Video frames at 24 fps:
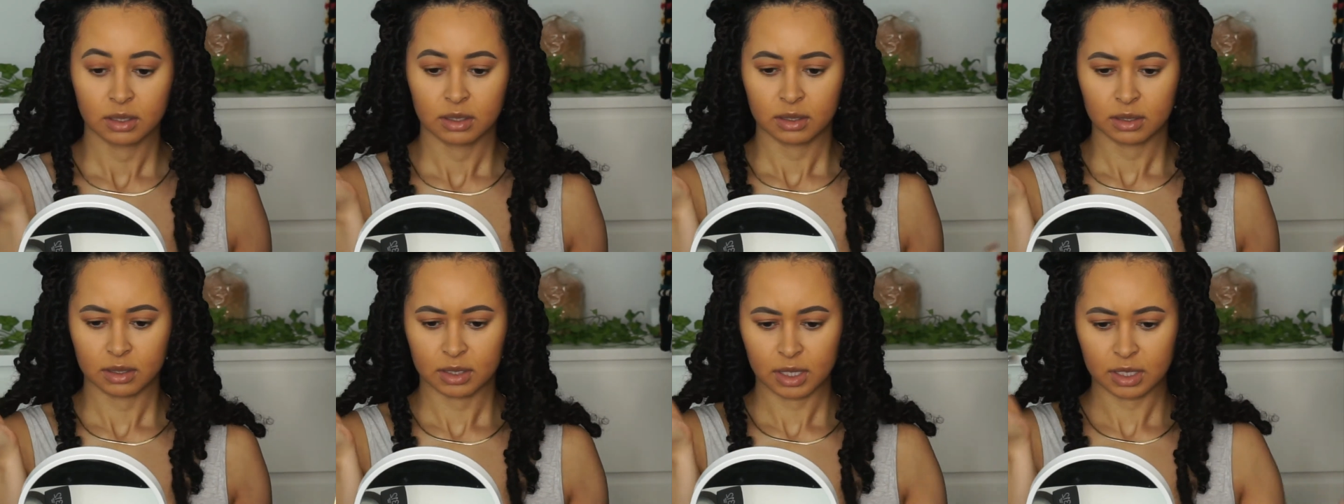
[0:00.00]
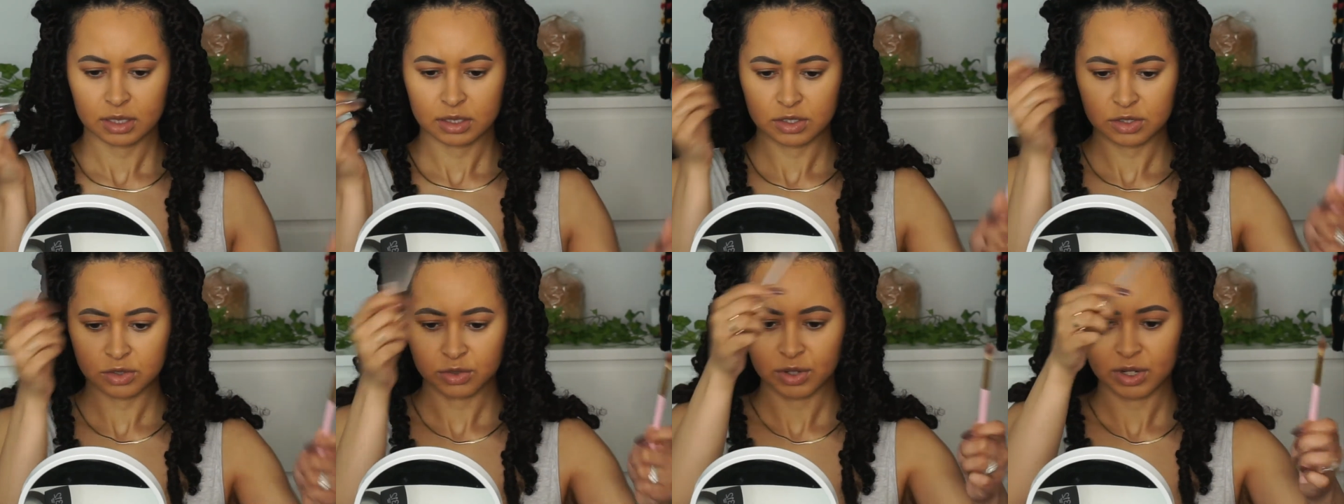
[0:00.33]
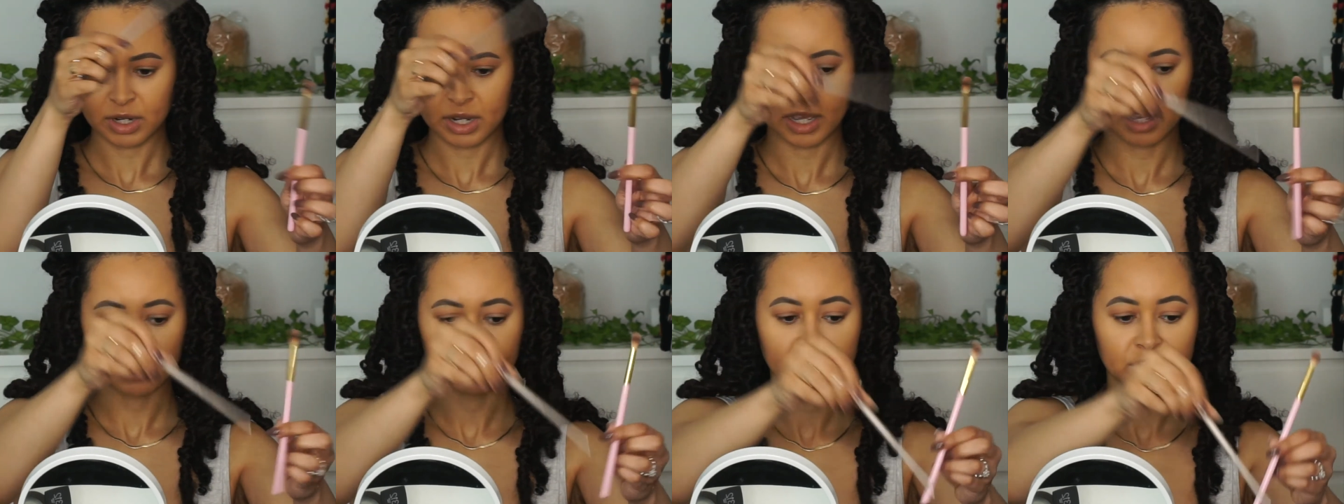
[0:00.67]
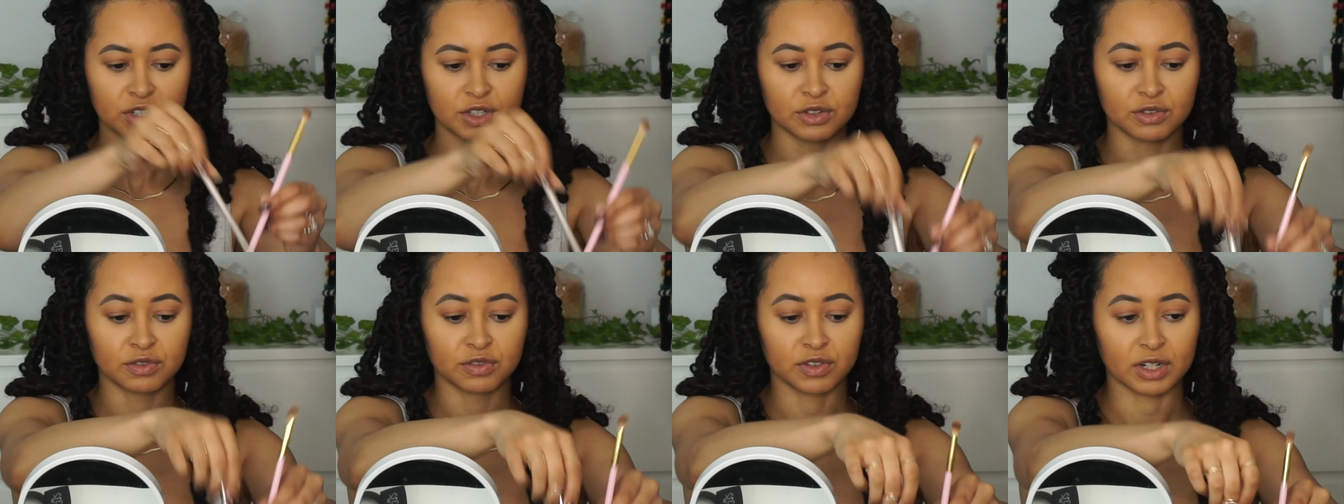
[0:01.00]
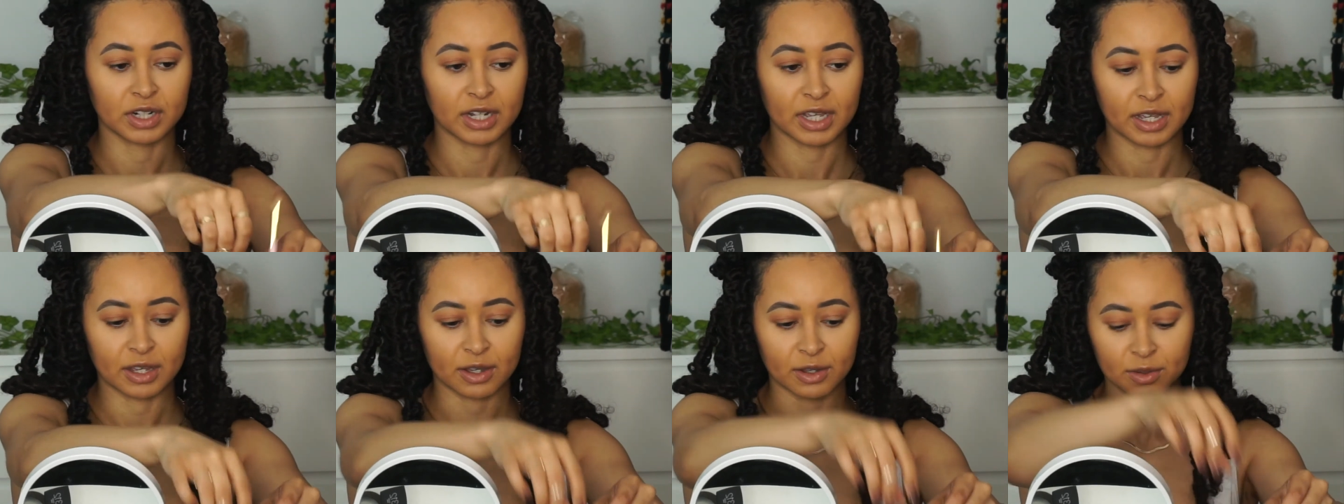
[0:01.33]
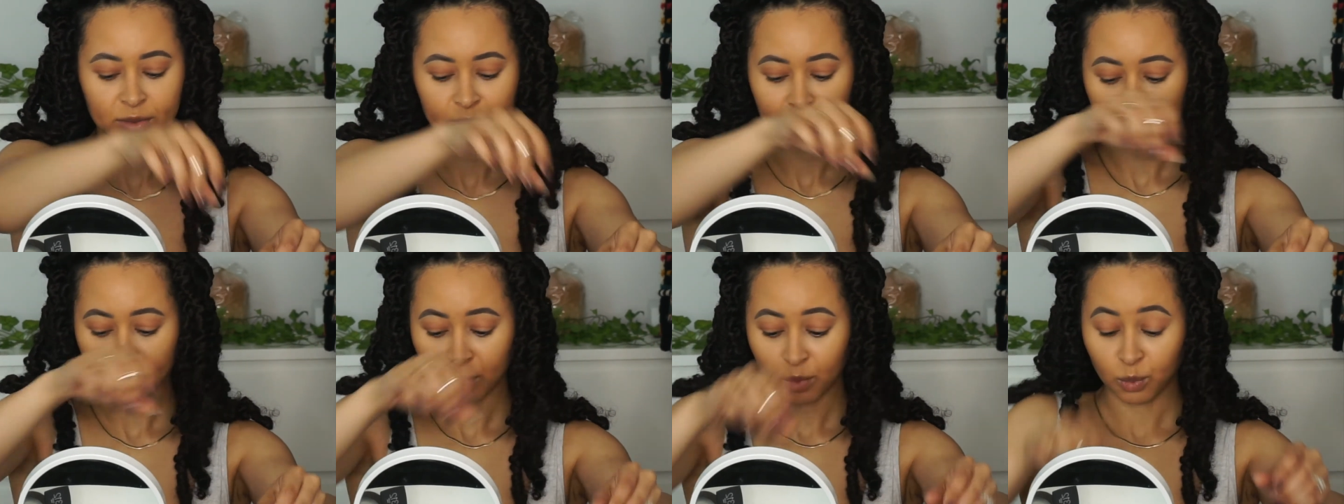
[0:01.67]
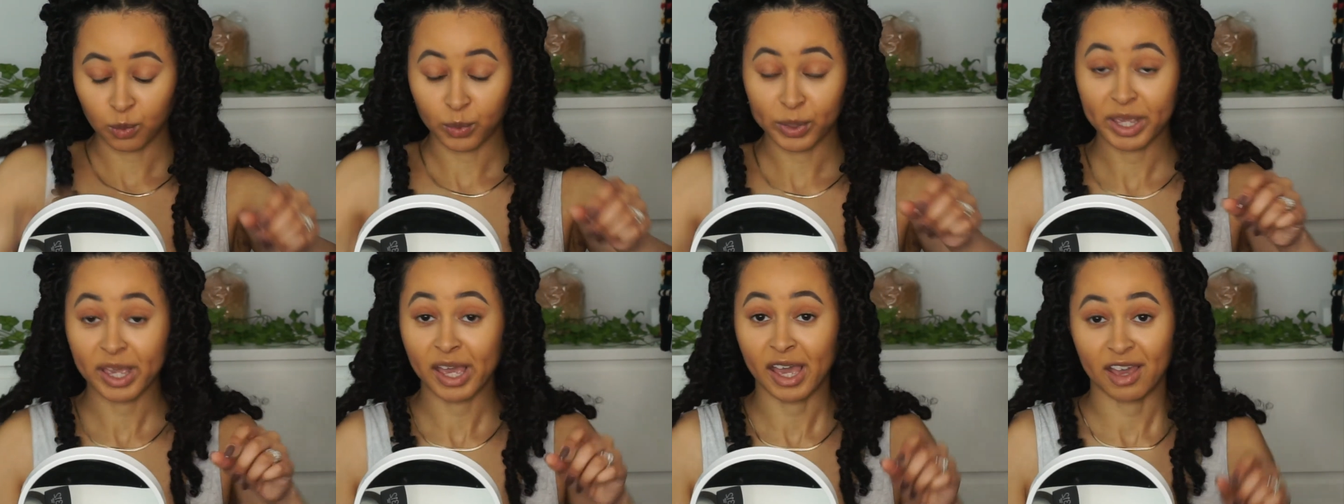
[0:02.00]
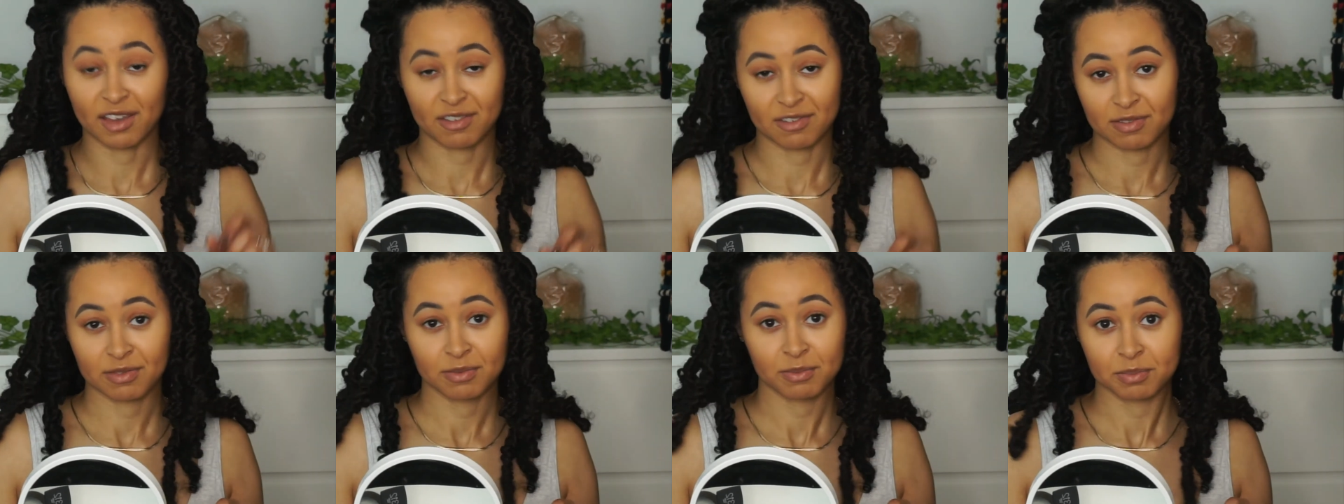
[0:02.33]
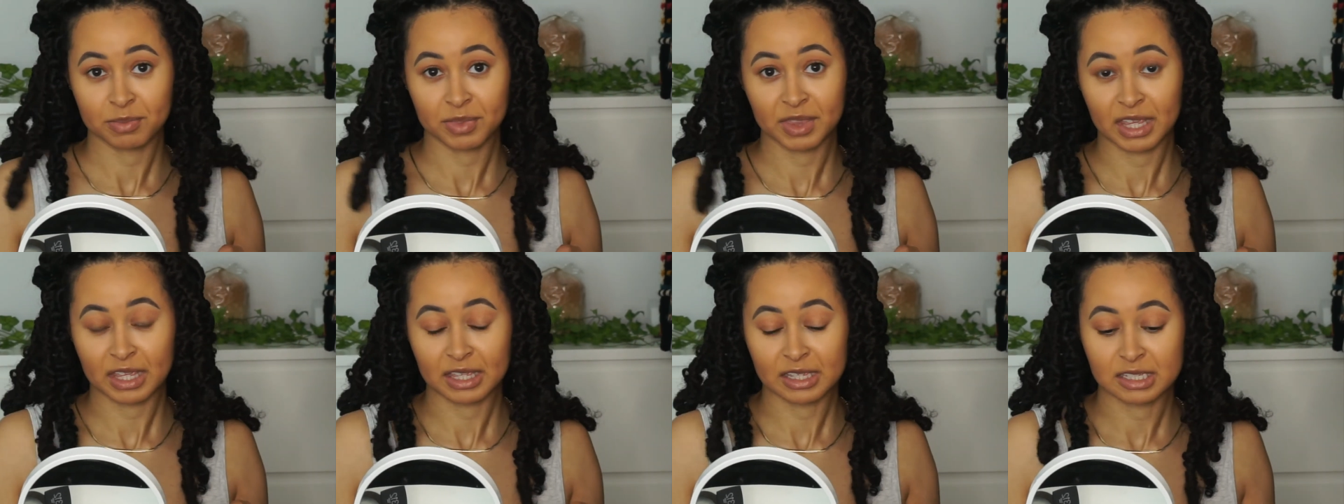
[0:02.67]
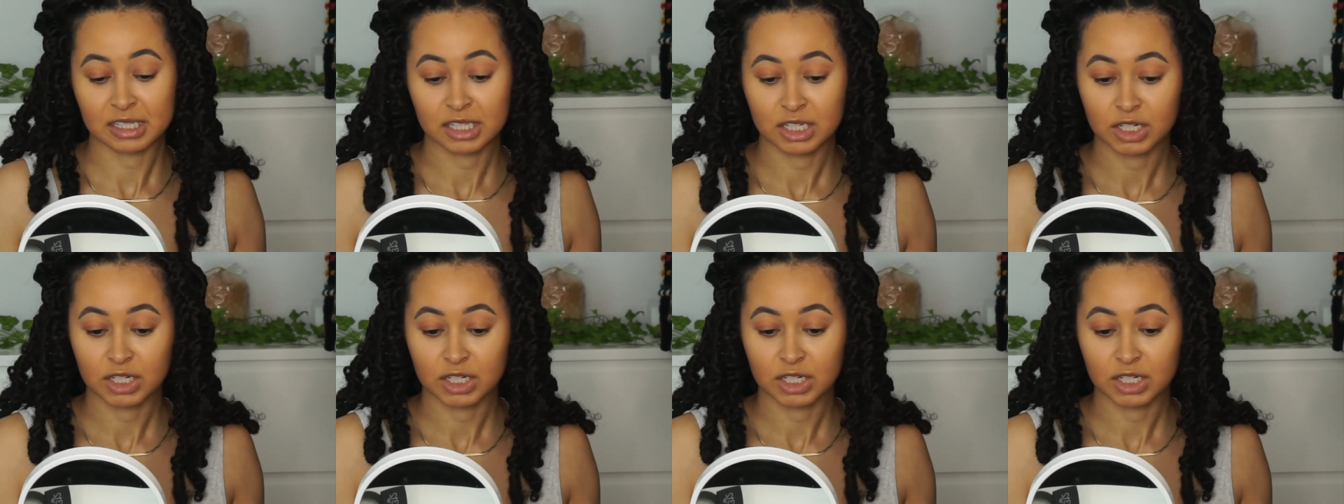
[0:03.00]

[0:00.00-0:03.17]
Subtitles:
That's gonna have to do for now. We have things to